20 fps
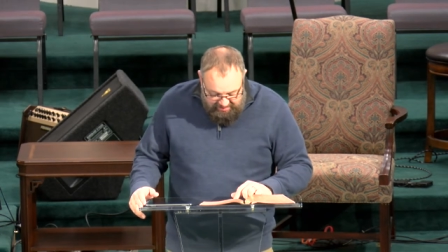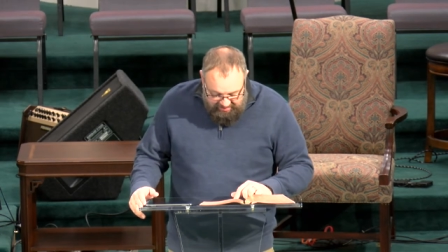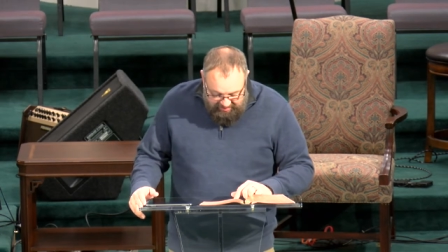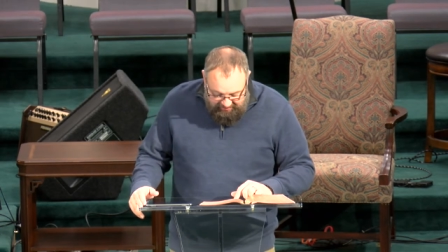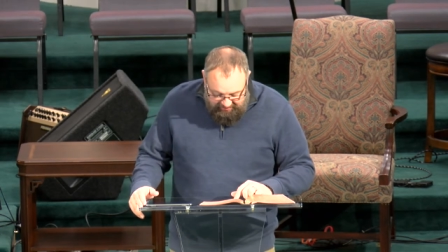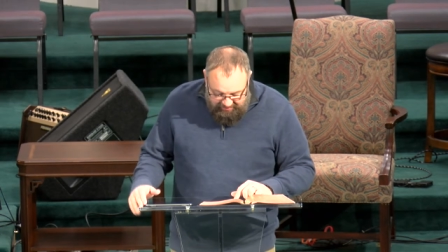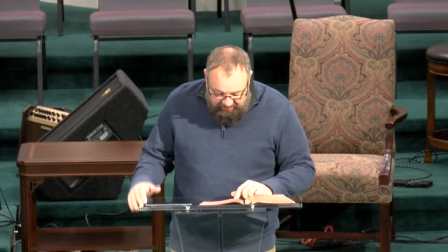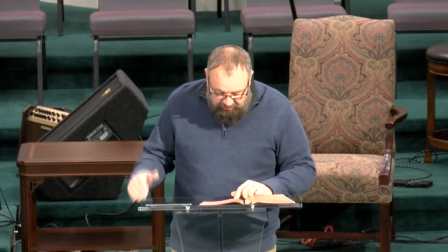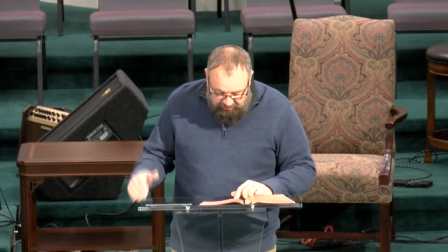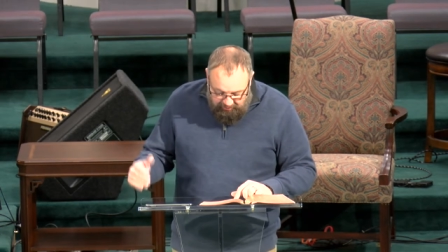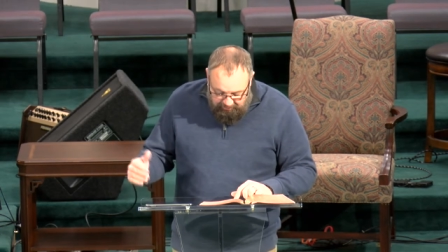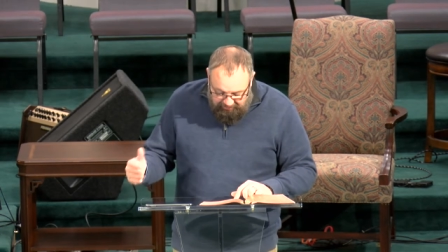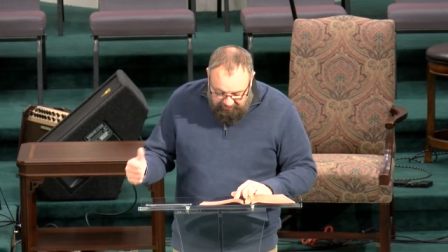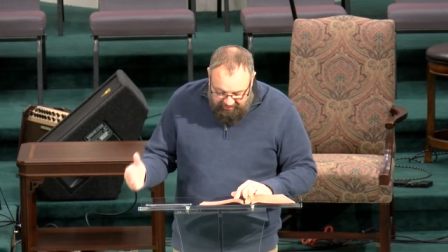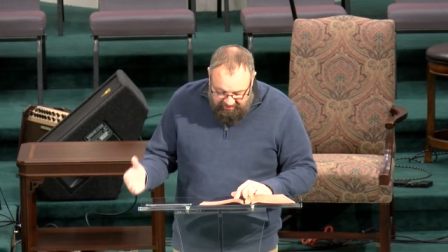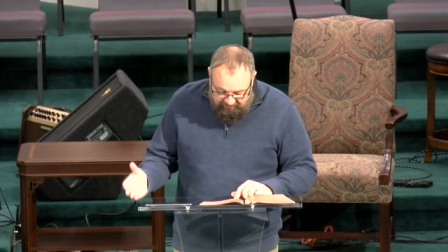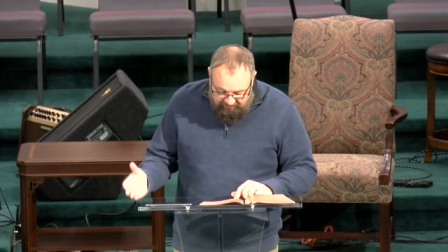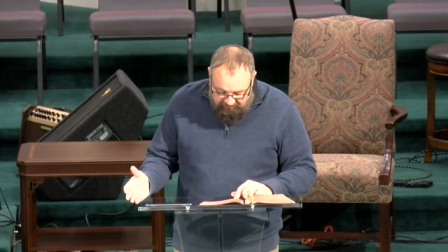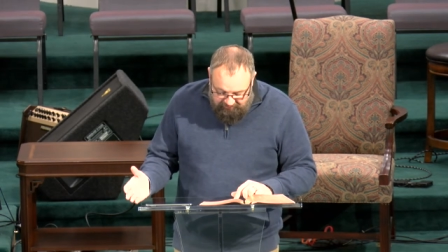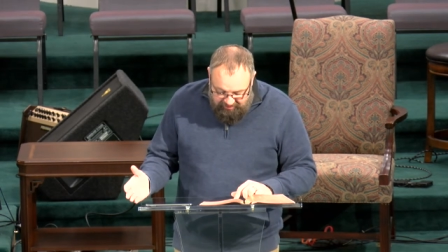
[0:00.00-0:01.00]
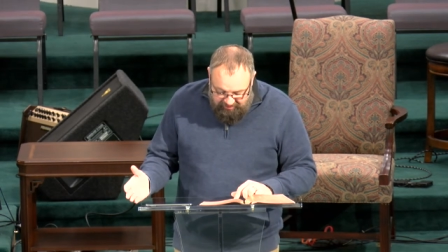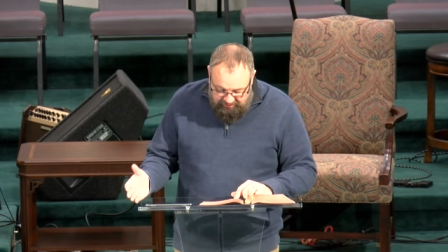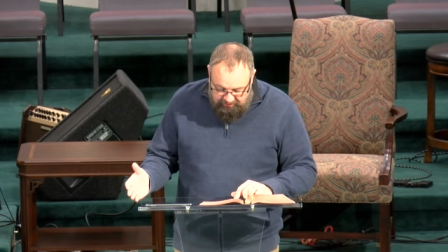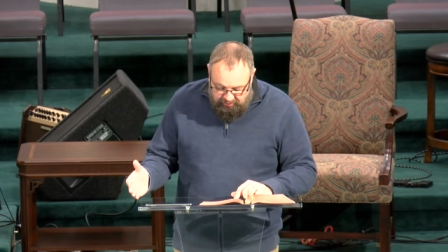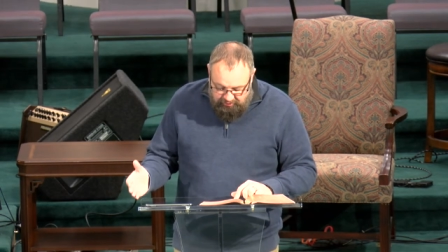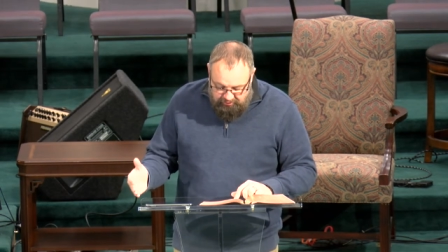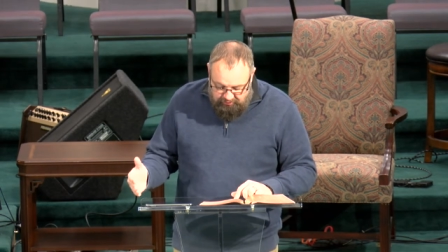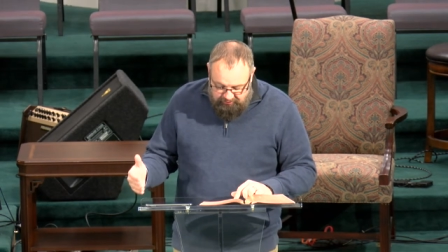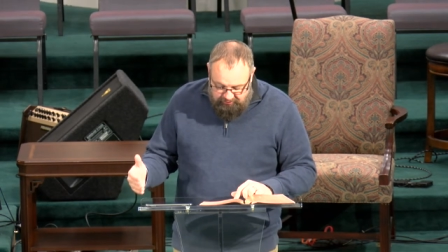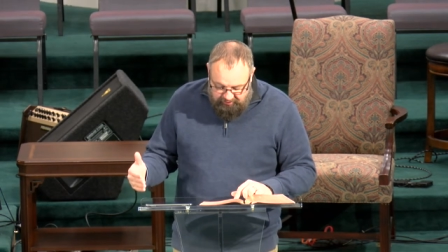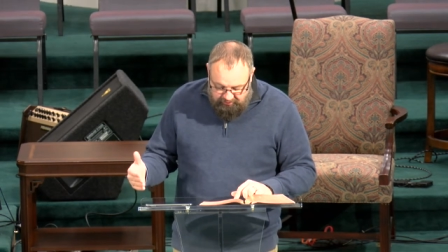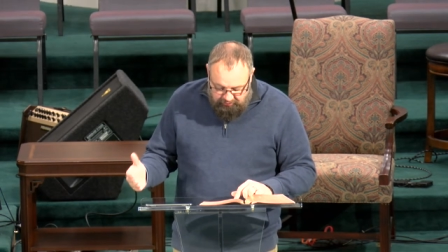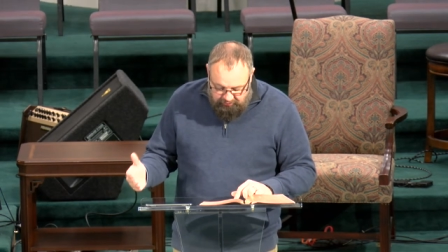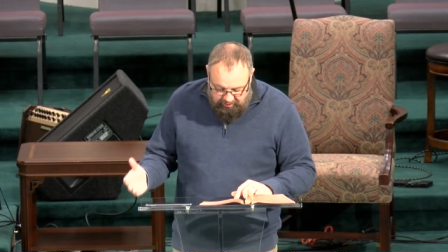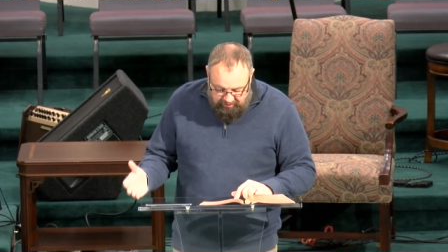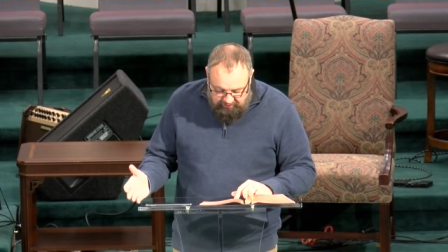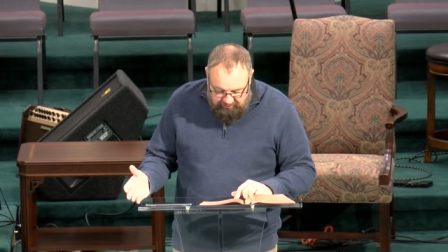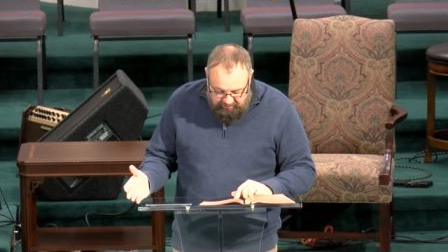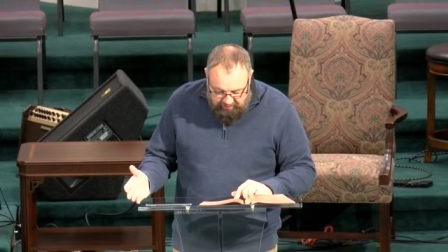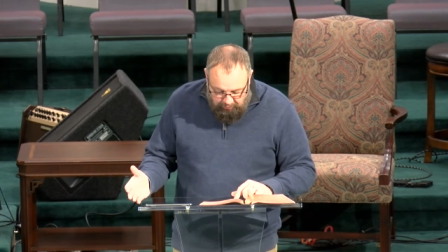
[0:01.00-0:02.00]
And they shall plant vineyards and
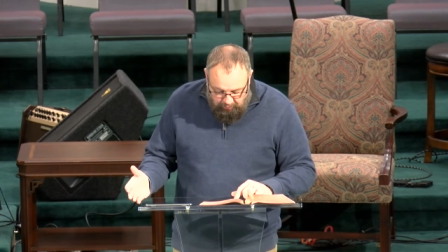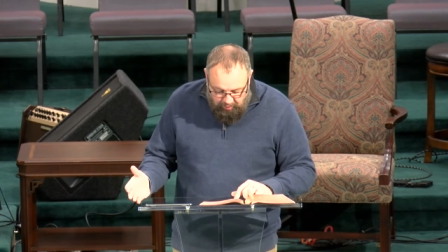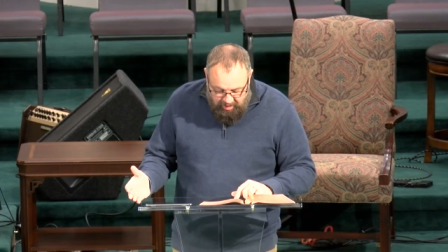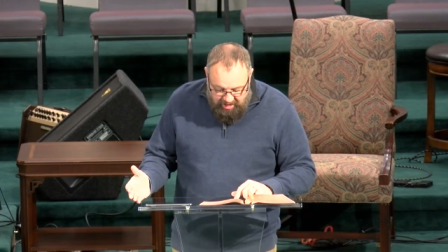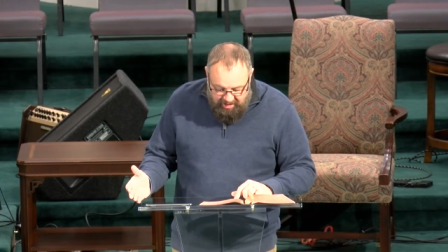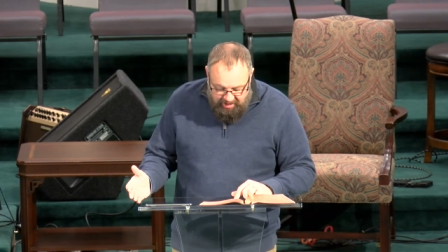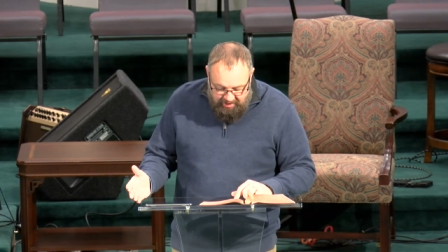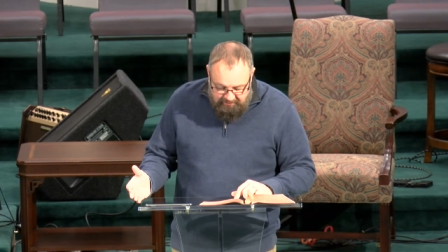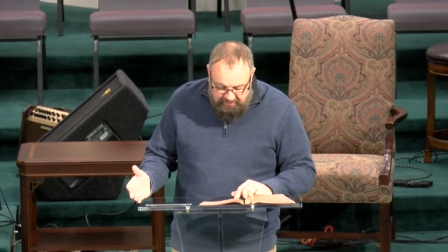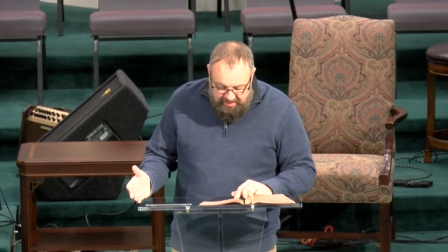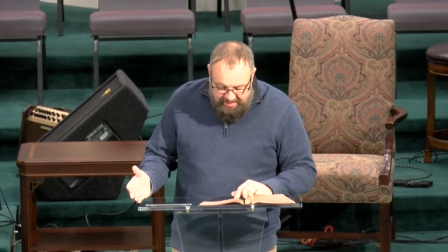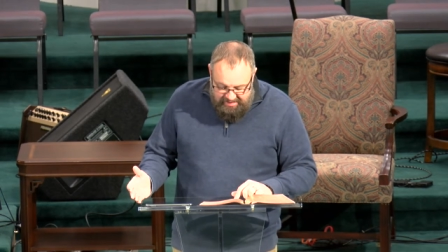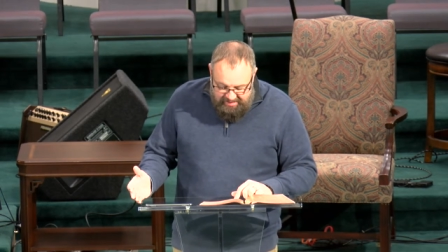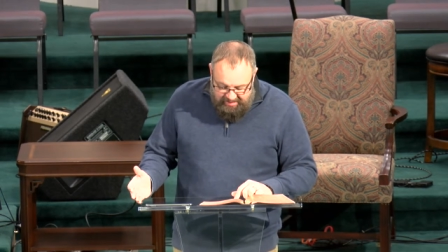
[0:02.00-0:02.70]
drink their wine,